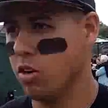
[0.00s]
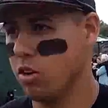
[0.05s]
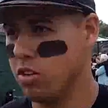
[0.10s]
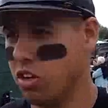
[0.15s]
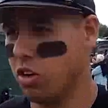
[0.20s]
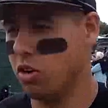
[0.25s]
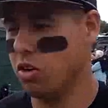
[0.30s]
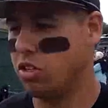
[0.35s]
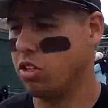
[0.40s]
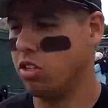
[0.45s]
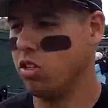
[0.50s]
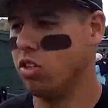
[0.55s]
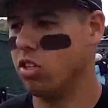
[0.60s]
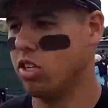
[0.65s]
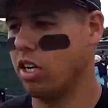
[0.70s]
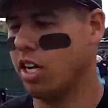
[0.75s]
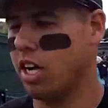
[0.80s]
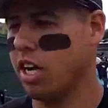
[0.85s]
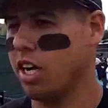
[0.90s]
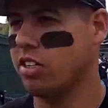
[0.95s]
Well, it's always huge.
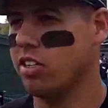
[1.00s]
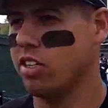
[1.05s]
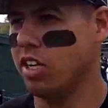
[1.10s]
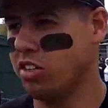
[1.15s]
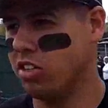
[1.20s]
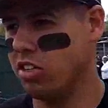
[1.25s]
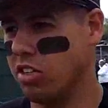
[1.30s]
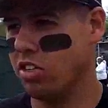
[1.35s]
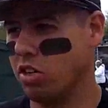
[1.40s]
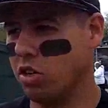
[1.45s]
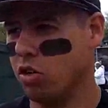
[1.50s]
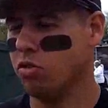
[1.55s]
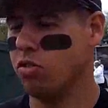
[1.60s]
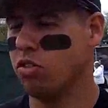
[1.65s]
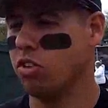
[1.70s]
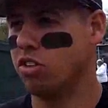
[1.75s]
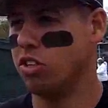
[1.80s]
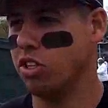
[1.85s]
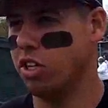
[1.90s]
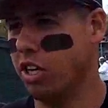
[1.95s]
That kind of sets the tone
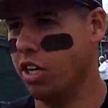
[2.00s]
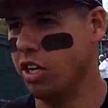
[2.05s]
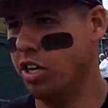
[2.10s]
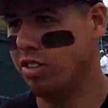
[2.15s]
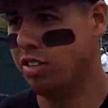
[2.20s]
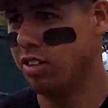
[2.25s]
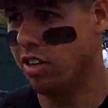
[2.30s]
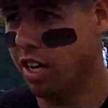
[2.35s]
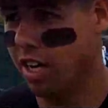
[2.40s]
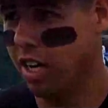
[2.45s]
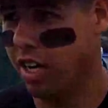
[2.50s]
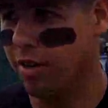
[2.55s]
for the series.